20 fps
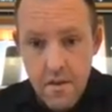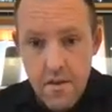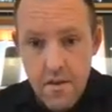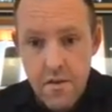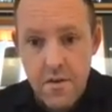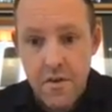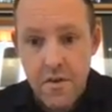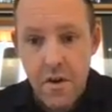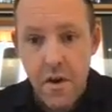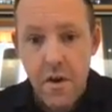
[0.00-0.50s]

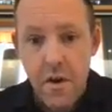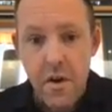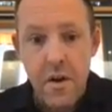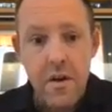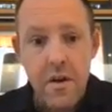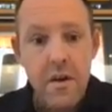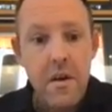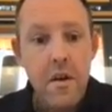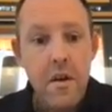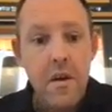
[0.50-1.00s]
So
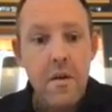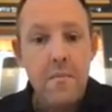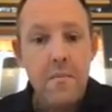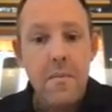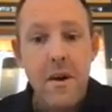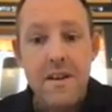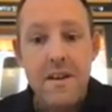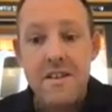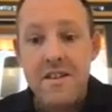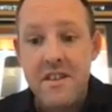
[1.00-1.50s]

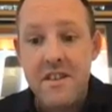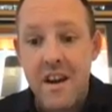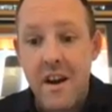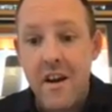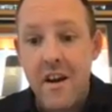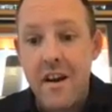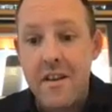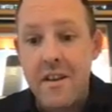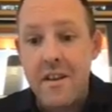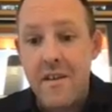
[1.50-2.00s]
by
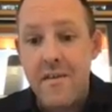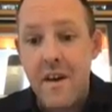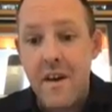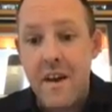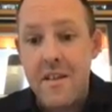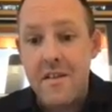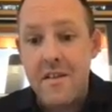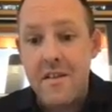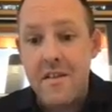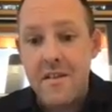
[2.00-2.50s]
sharing their
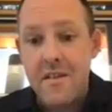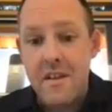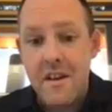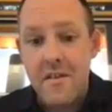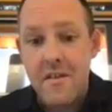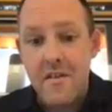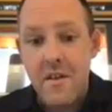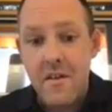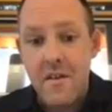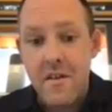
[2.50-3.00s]
valence
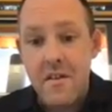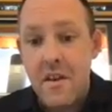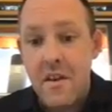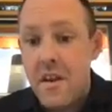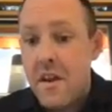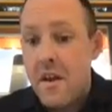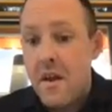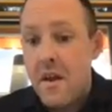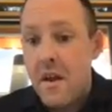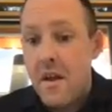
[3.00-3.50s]
electrons,
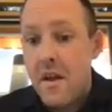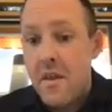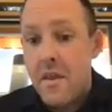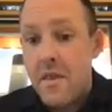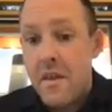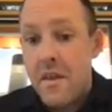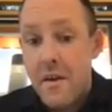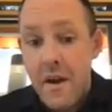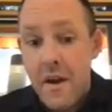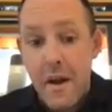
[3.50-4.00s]

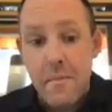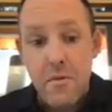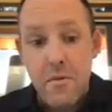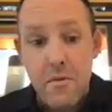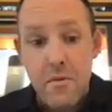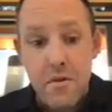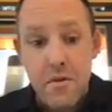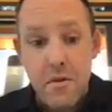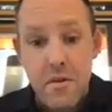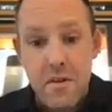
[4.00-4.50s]
they're able
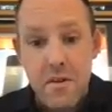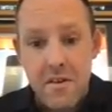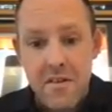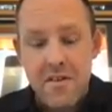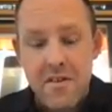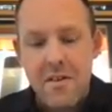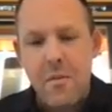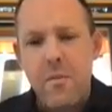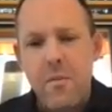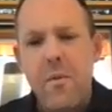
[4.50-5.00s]
to do this.
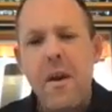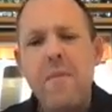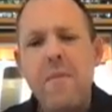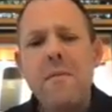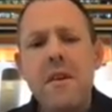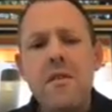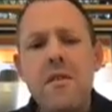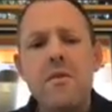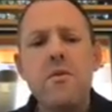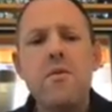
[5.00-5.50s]
So when
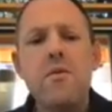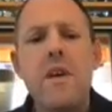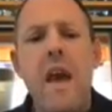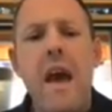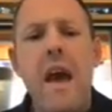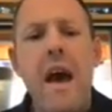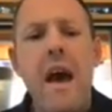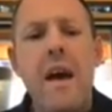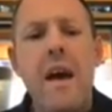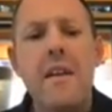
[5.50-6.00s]
we look
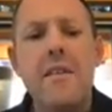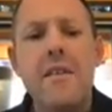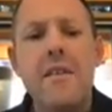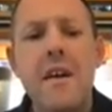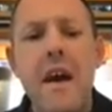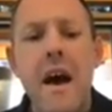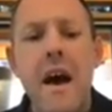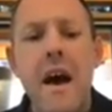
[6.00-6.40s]
at